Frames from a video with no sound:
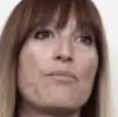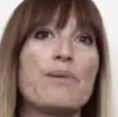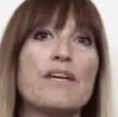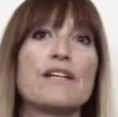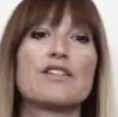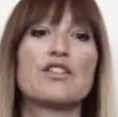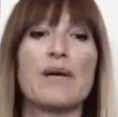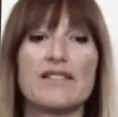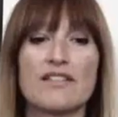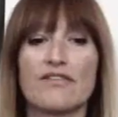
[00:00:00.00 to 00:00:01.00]
be in a
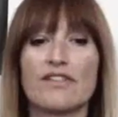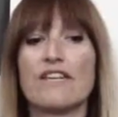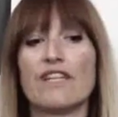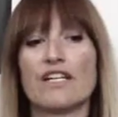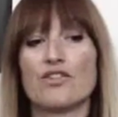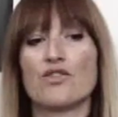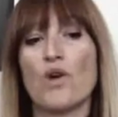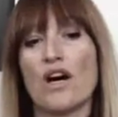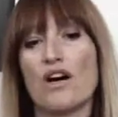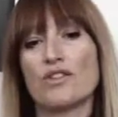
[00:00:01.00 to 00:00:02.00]
space of giving as
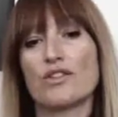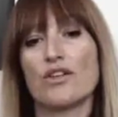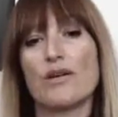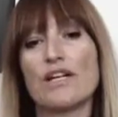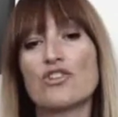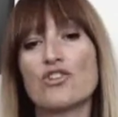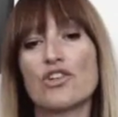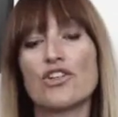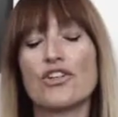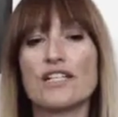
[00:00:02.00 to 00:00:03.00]
well. So make
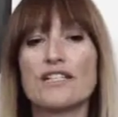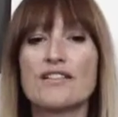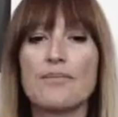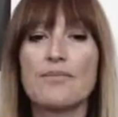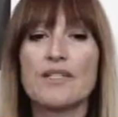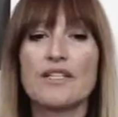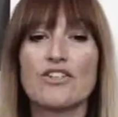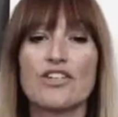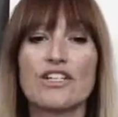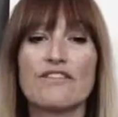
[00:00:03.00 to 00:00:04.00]
sure you're
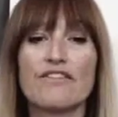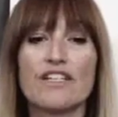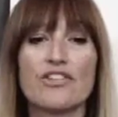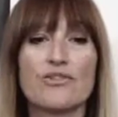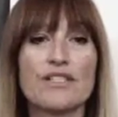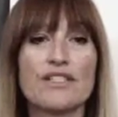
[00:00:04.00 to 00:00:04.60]
accepting, you're giving, you're